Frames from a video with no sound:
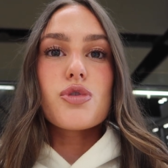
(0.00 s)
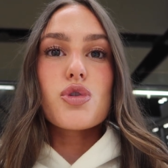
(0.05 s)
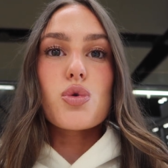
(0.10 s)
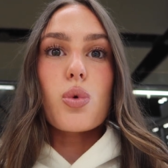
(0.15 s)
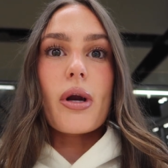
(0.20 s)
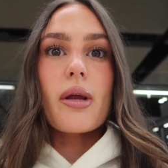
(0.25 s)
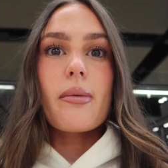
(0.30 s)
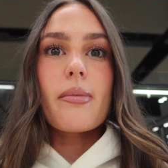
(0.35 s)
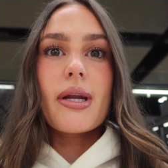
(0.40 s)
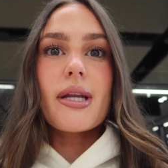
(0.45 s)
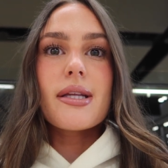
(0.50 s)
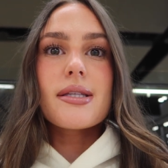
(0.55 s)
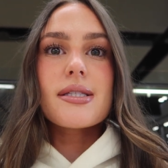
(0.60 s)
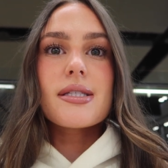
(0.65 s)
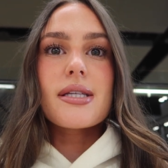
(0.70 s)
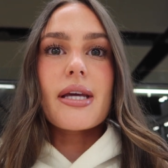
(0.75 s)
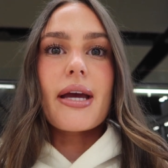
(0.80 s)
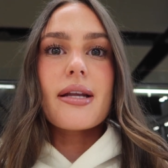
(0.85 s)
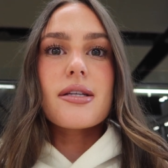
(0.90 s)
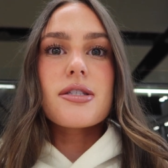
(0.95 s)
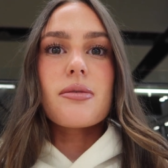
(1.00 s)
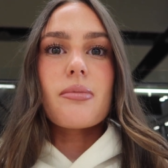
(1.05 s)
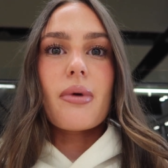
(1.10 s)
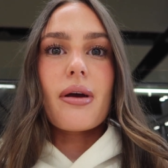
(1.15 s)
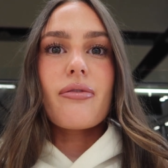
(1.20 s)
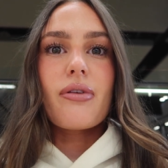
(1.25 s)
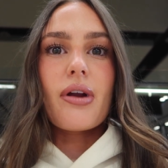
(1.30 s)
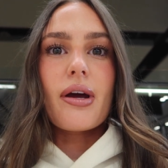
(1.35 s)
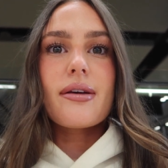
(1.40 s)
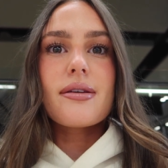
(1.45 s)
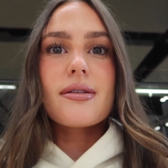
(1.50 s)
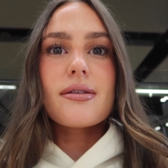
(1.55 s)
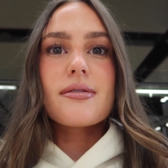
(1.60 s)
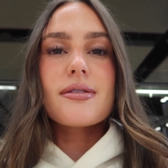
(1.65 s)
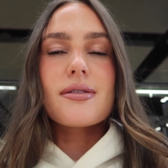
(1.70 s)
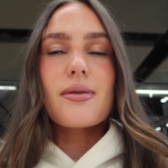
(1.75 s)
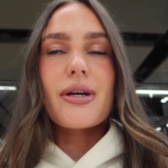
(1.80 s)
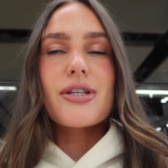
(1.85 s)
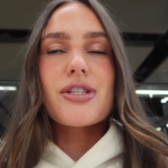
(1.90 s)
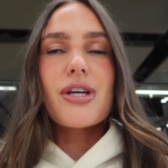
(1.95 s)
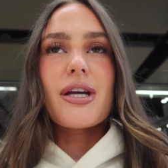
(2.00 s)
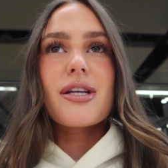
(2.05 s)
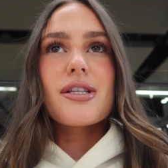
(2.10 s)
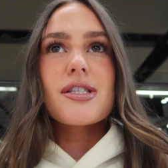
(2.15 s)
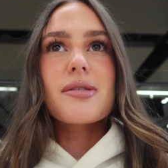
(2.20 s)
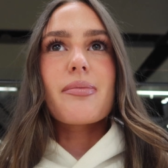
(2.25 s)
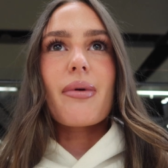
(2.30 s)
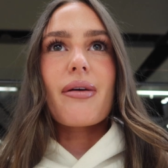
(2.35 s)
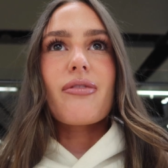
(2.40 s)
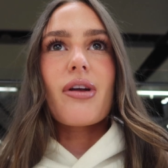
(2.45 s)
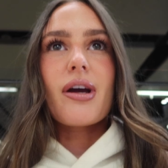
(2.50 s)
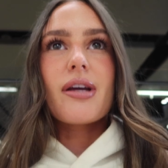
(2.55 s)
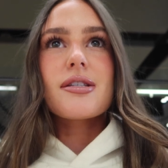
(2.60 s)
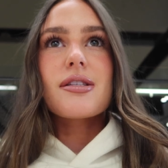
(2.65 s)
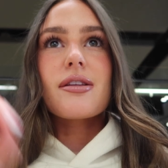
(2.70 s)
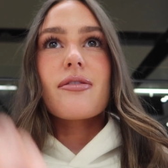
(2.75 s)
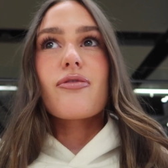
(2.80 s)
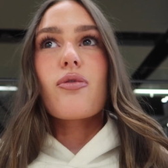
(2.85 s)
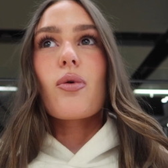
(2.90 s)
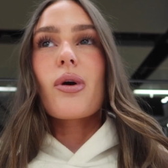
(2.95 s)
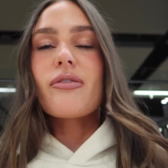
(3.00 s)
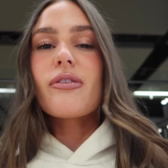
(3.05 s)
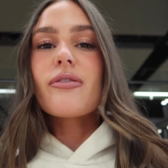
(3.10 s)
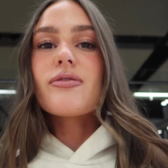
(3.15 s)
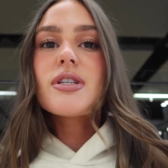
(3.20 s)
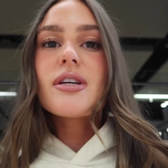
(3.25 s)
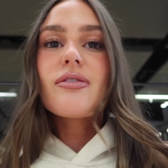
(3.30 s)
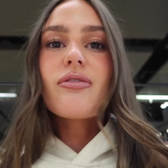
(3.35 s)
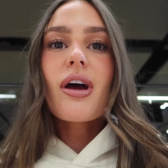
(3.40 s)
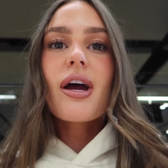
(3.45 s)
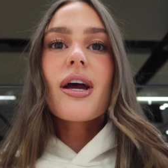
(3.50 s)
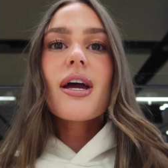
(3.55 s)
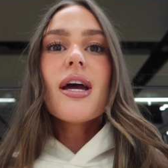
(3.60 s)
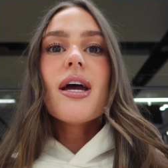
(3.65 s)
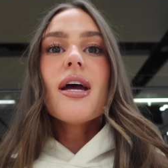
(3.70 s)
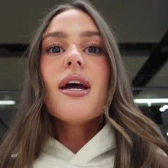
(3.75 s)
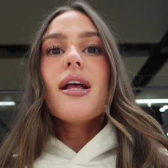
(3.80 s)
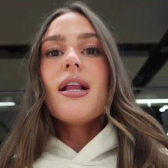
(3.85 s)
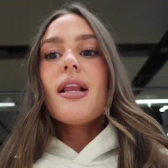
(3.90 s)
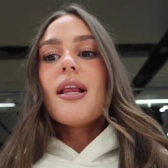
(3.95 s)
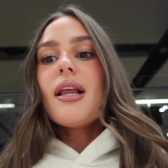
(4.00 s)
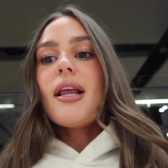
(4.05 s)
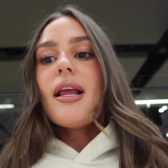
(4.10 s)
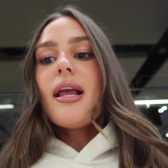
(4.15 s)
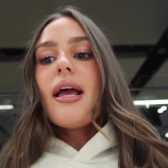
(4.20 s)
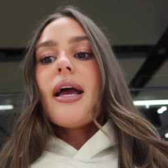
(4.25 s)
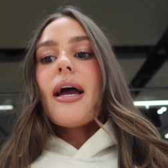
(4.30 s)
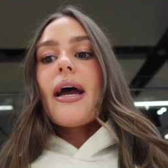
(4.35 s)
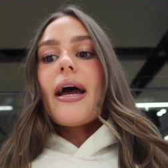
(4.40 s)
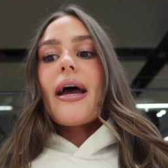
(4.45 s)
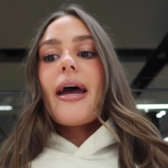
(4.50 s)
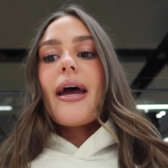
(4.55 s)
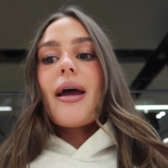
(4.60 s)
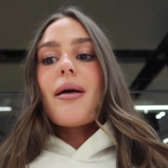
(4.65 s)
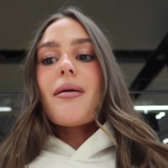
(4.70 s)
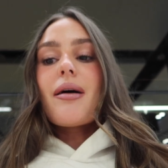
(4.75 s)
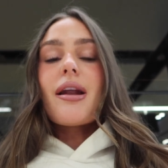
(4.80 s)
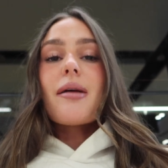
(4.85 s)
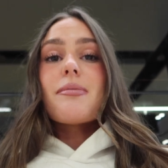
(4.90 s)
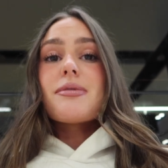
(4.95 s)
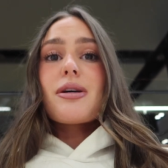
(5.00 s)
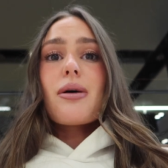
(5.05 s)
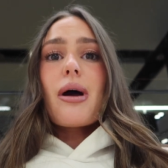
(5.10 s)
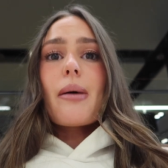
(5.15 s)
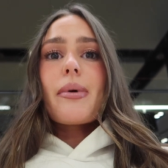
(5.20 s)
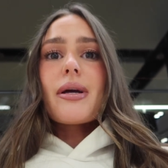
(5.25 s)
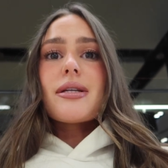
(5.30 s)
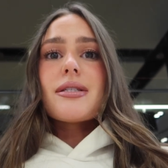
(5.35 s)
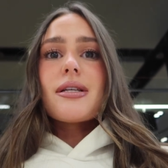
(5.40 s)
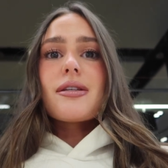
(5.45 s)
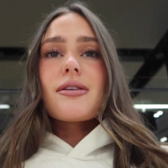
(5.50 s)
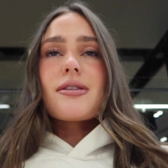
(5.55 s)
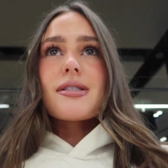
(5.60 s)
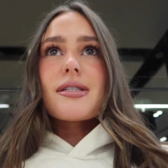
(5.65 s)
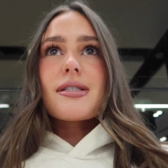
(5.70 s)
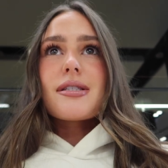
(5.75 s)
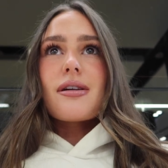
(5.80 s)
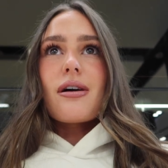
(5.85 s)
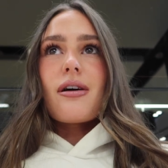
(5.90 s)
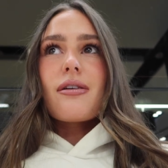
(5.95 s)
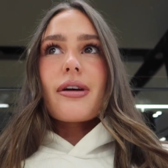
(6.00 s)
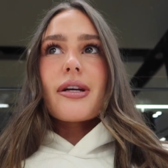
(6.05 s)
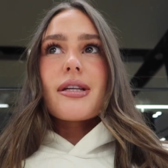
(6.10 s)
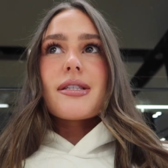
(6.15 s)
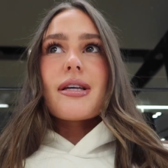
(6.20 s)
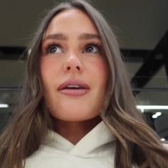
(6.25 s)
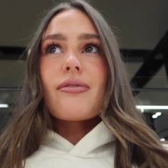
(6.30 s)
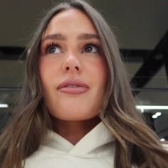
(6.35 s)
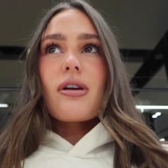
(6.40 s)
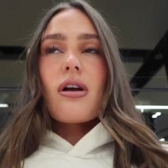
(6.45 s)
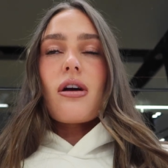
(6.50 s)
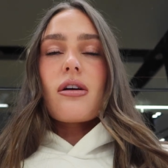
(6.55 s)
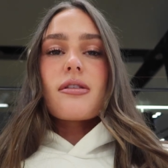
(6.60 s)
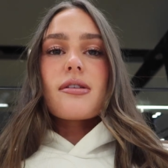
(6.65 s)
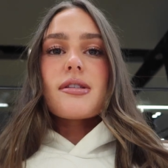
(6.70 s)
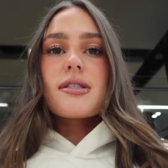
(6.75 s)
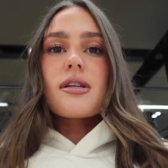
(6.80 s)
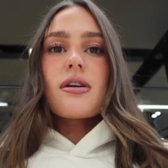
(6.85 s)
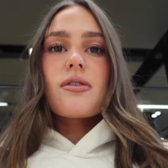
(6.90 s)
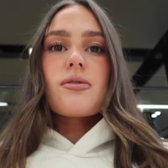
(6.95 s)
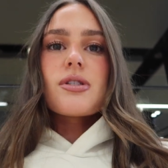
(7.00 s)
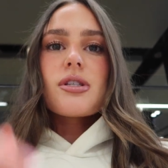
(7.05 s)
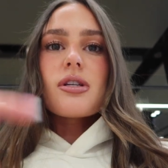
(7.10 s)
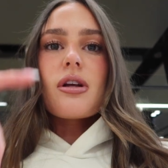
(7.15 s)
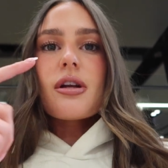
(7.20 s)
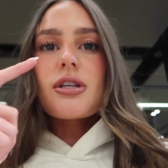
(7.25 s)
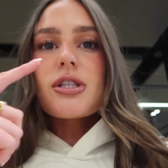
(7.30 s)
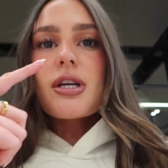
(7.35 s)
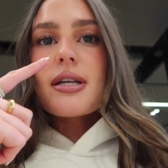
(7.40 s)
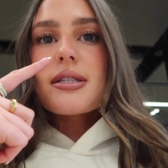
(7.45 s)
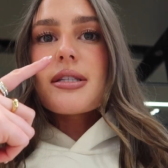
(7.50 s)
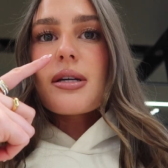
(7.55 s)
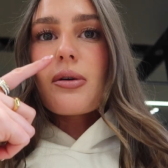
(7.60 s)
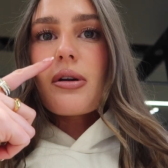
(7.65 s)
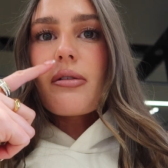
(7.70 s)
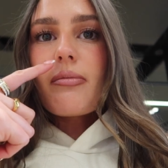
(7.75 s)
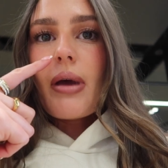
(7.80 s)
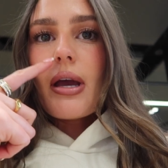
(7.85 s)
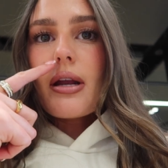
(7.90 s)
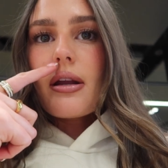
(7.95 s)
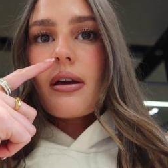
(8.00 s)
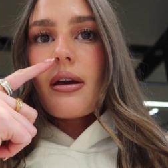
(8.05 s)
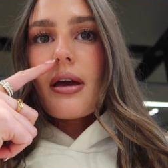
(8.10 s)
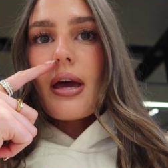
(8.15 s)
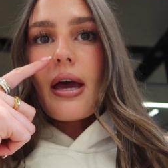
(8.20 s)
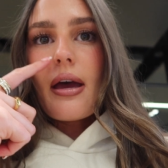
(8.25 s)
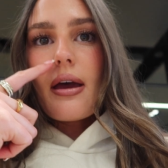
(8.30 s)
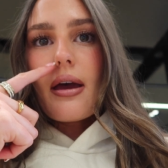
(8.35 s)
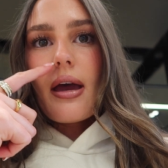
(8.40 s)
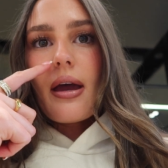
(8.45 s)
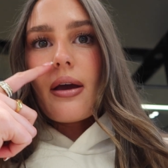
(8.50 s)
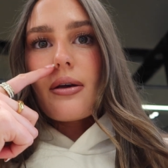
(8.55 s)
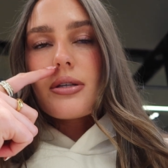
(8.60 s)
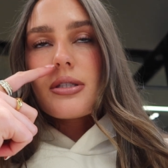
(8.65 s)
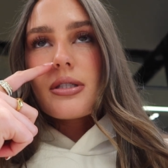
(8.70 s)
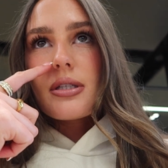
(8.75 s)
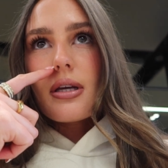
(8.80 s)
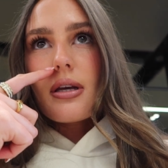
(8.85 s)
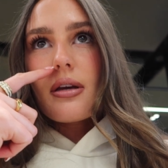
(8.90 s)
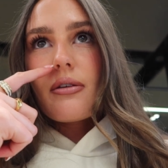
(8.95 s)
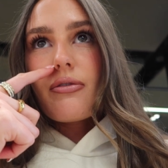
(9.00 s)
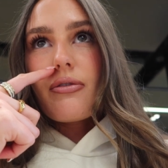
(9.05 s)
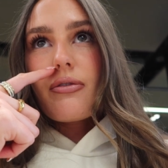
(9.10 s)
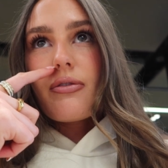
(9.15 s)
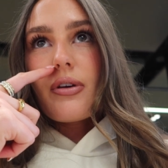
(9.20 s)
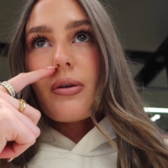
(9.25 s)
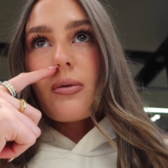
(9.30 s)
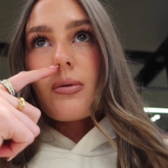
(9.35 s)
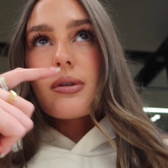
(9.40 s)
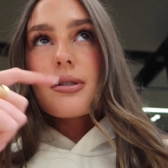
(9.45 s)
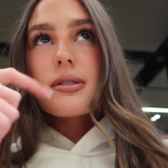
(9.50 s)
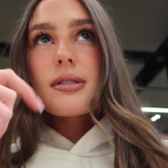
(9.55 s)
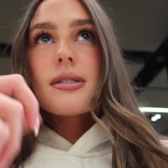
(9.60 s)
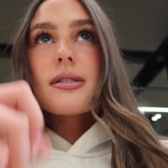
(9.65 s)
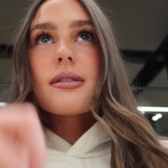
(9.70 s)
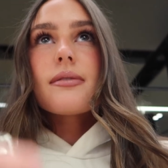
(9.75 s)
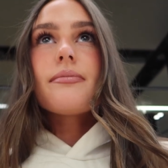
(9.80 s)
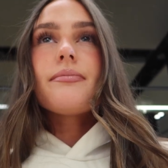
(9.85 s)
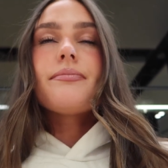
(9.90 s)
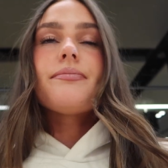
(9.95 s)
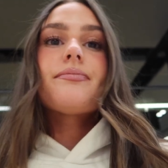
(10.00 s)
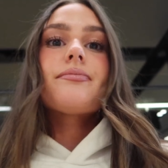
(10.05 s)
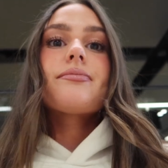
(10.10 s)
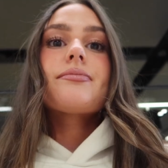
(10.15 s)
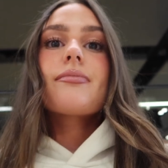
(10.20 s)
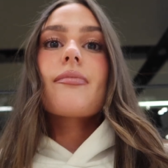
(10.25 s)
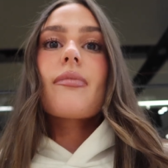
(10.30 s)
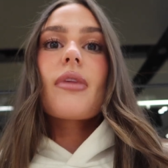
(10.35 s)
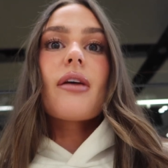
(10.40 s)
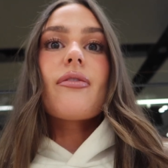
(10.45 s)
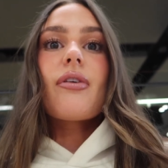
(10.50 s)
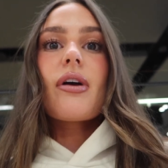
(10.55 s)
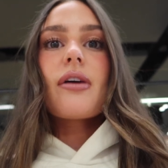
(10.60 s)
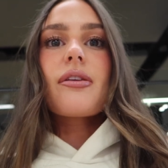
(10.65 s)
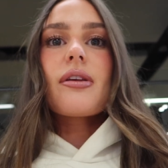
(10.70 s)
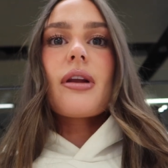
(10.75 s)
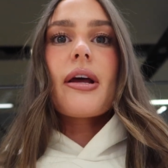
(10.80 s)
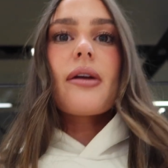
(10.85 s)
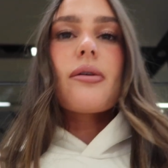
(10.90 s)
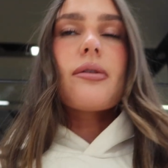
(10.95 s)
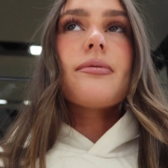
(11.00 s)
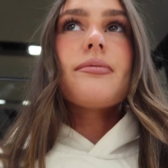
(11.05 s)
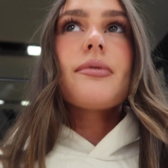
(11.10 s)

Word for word: 20 minutes to get to my flight. So I changed my flight to the 4.50 flight. Uh, and I'm so happy I did because it's already seven o'clock. There's no not a chance I would have made it out if it was, if I got the later one.